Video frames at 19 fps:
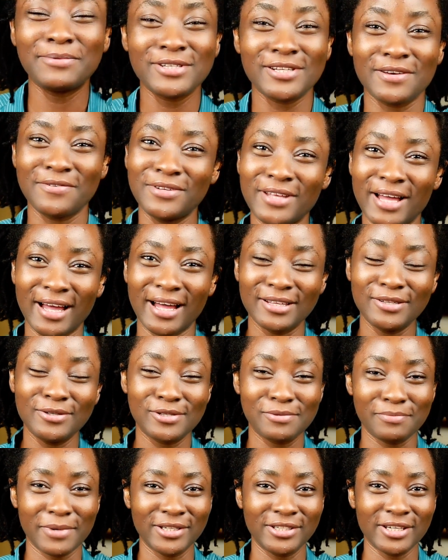those of you that are
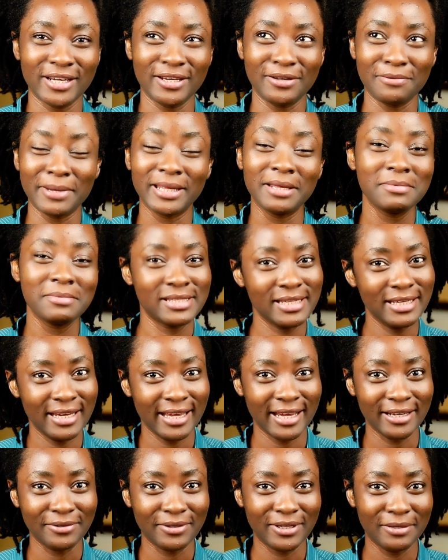new to my channel, my name is
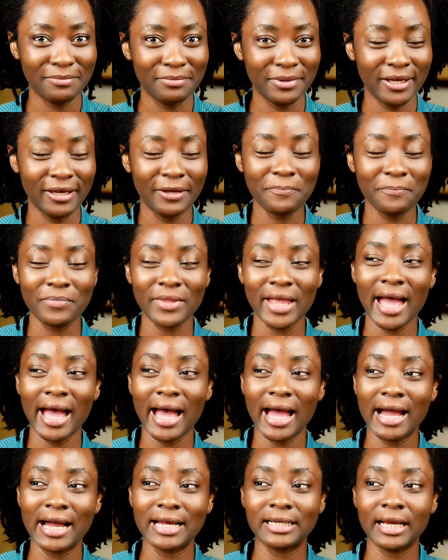Lillian Okibe,
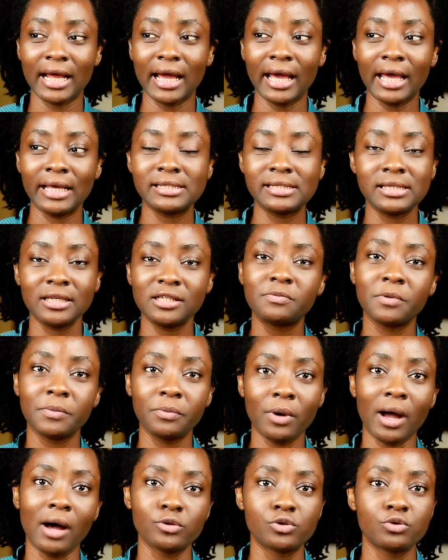and I teach
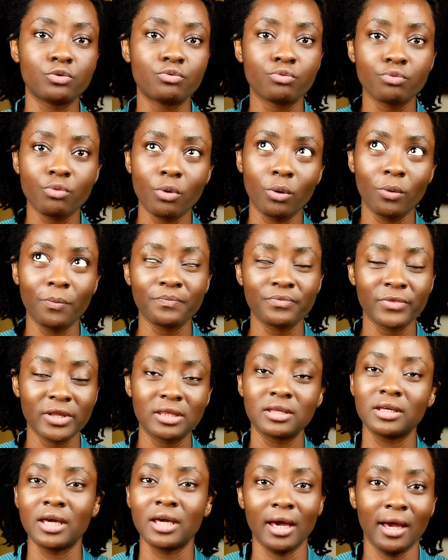people how to grow
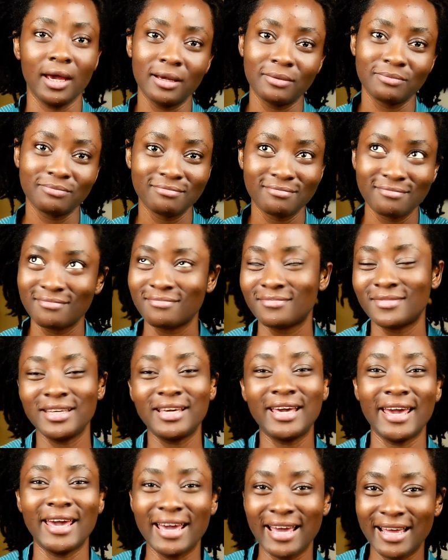thick hair,
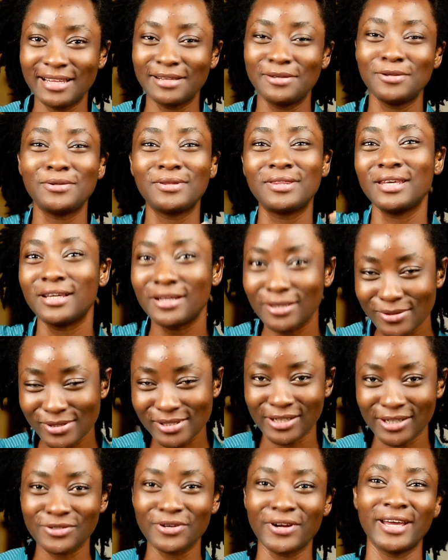thick
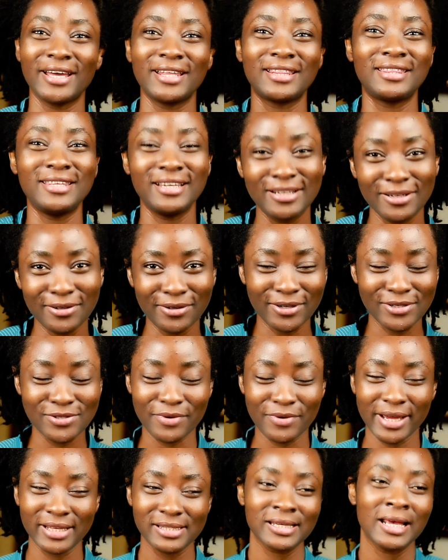loose natural hair, thick locks,
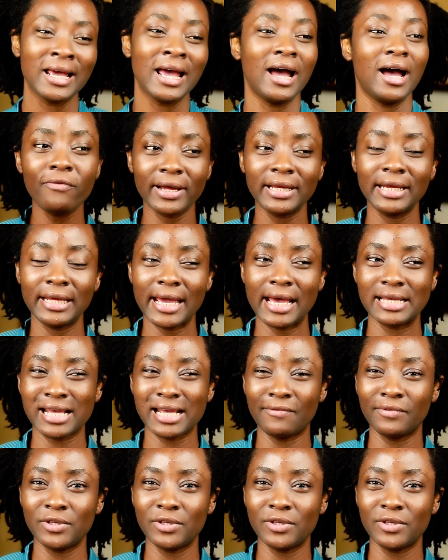right? Over the years